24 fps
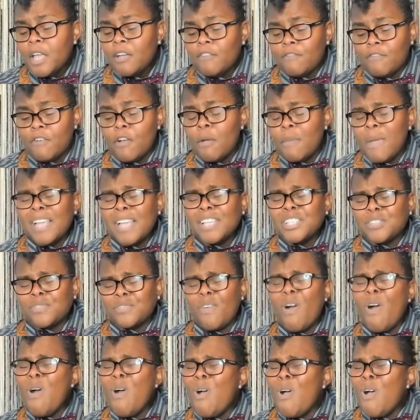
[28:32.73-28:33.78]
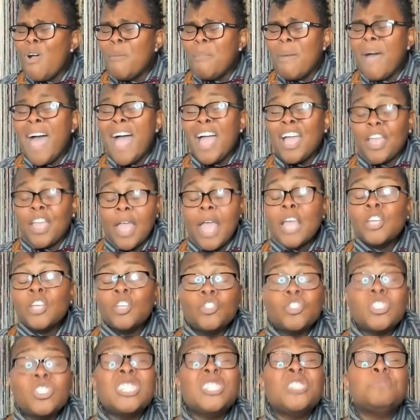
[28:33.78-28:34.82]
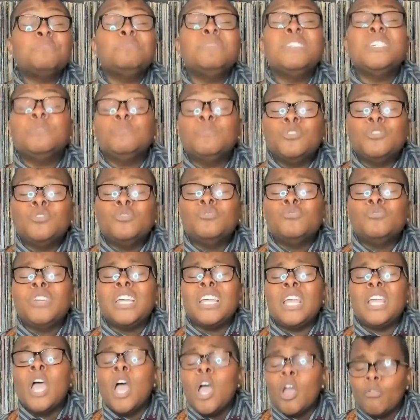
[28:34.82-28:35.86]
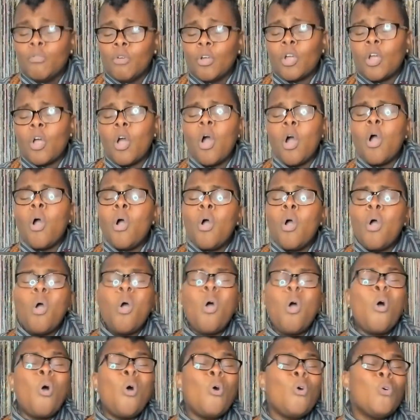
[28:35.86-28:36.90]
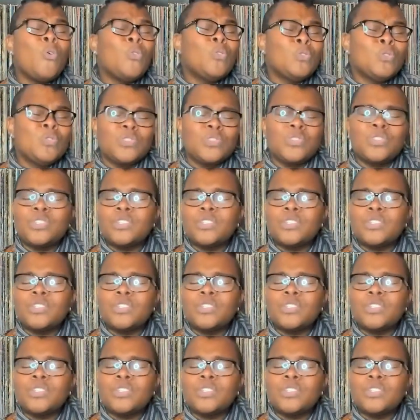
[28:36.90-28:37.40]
from as far back as his memory recalls.